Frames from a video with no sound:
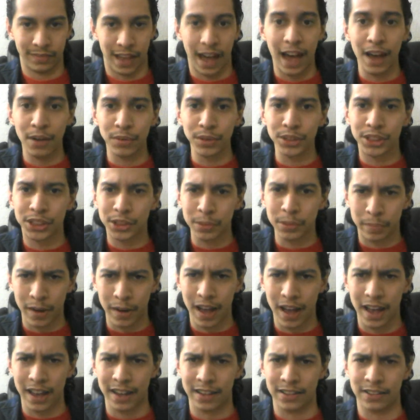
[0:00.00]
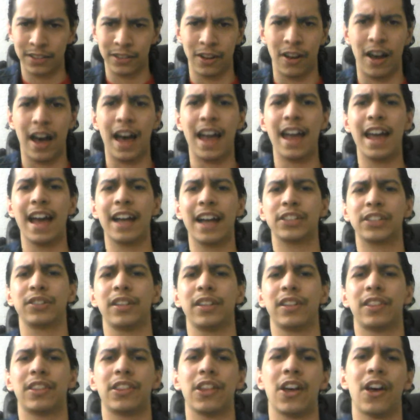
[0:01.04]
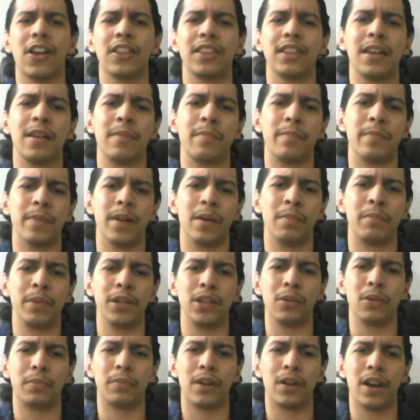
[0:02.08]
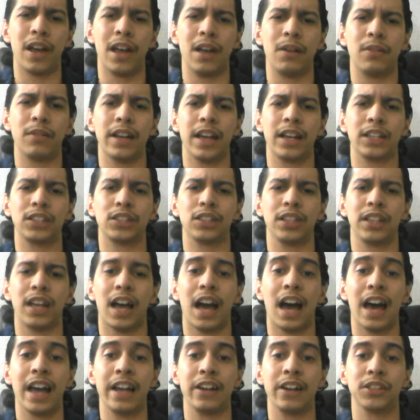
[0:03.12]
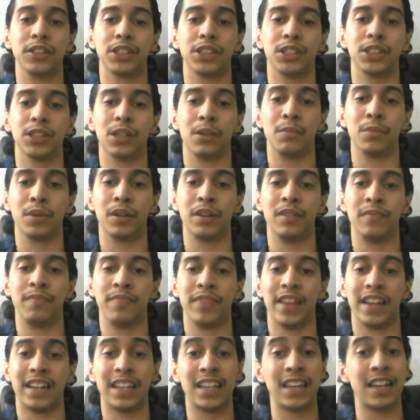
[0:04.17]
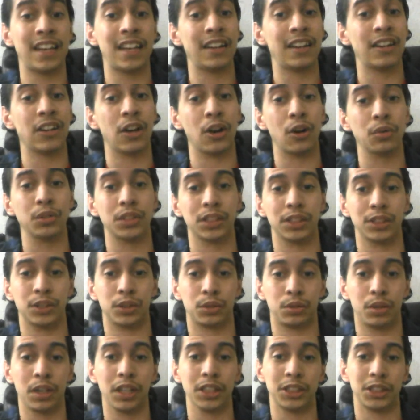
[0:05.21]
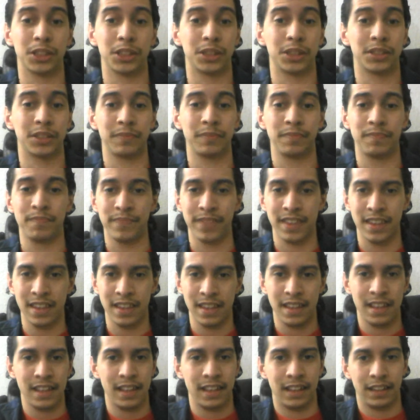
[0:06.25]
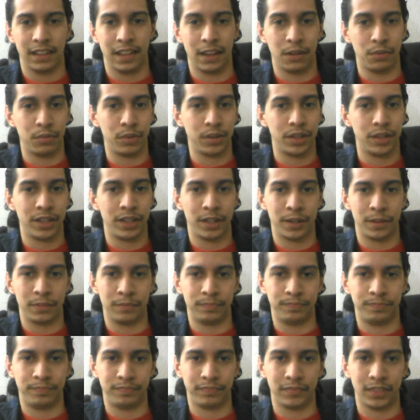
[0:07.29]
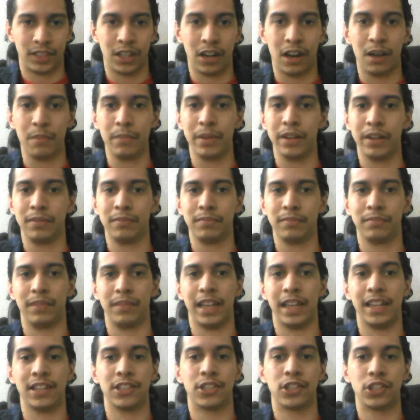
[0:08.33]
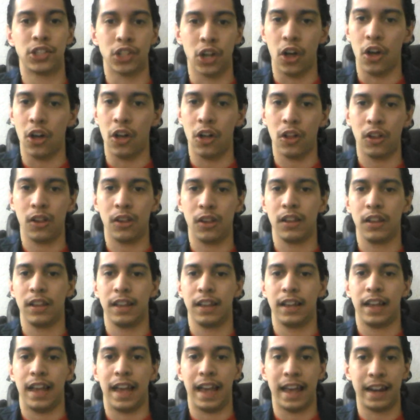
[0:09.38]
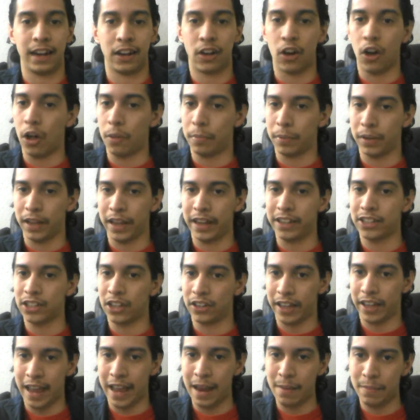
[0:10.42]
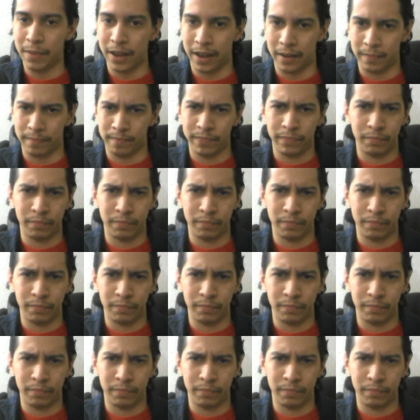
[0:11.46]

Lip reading: I was surprised. You know, I actually thought that Bill O'Brien would actually hire someone that he knows and trusts that would come and install and call plays on game day.